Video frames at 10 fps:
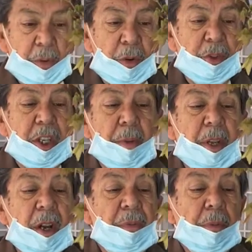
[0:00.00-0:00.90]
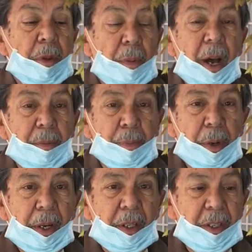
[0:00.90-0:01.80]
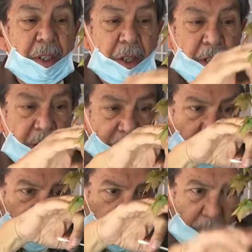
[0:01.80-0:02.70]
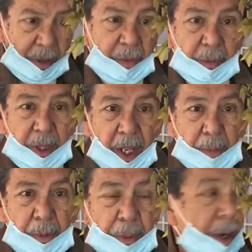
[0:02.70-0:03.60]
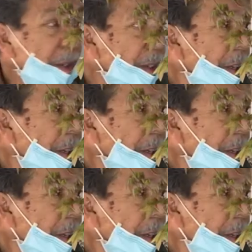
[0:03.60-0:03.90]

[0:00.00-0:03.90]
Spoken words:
roots coming up from the bottom part of this thing. You're going to get the roots coming up from the upper part.